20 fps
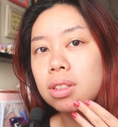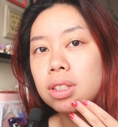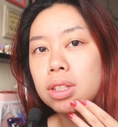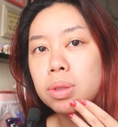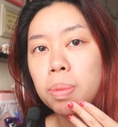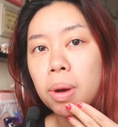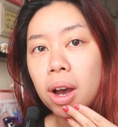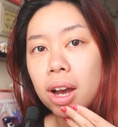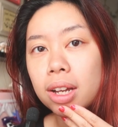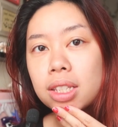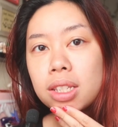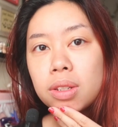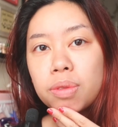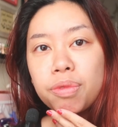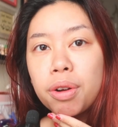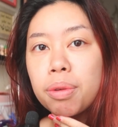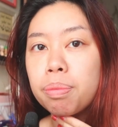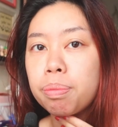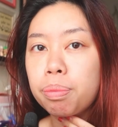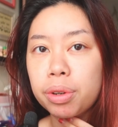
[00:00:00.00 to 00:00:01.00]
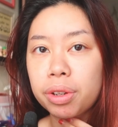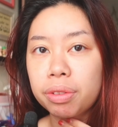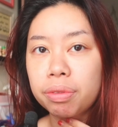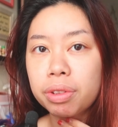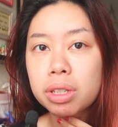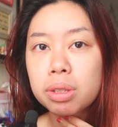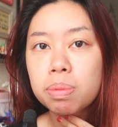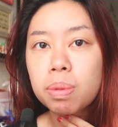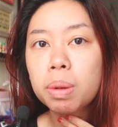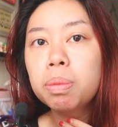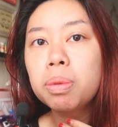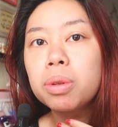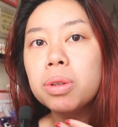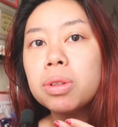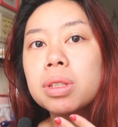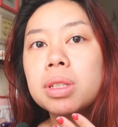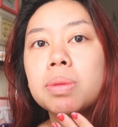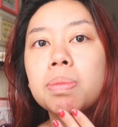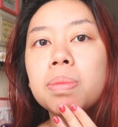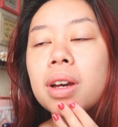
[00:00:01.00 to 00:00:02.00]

spots from previous pimples,